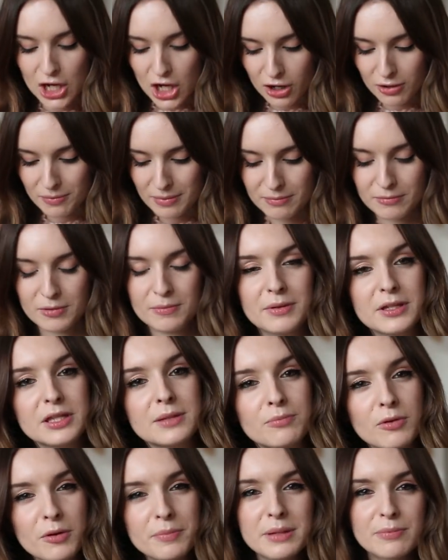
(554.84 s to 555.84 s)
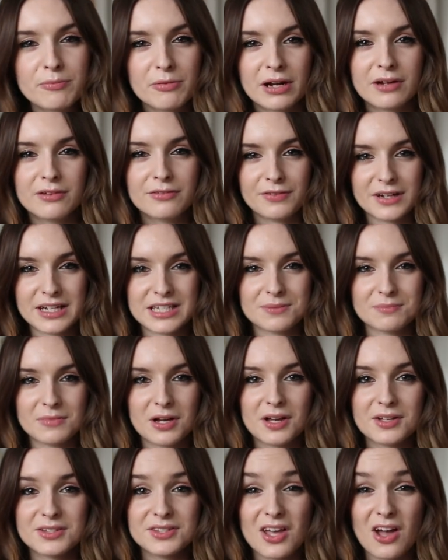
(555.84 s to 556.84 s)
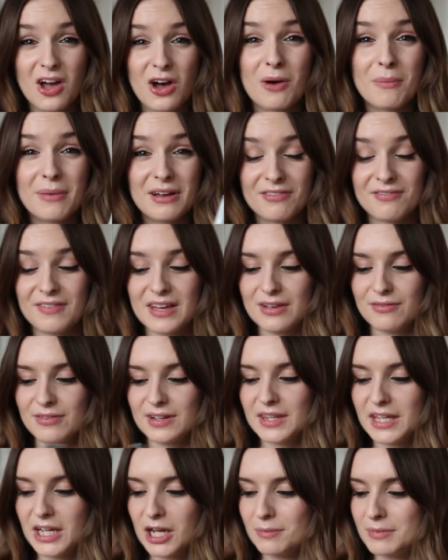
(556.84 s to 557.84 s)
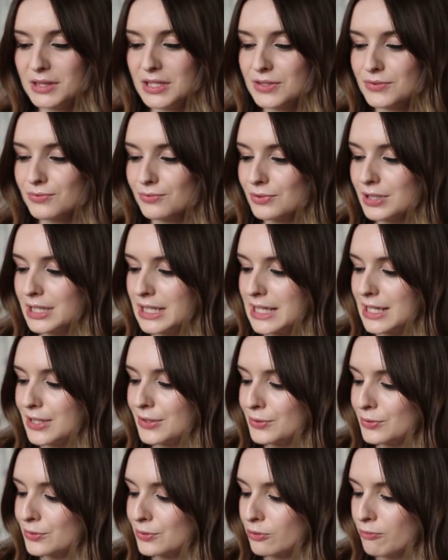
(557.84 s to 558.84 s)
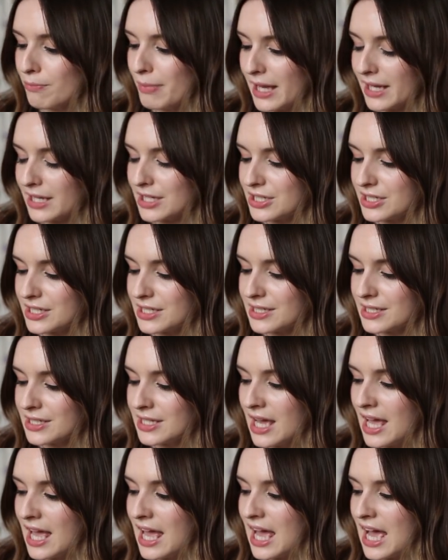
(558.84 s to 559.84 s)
Can't remember, but the Bobbi Brown face masks are my favourite. They come in these really cool packages.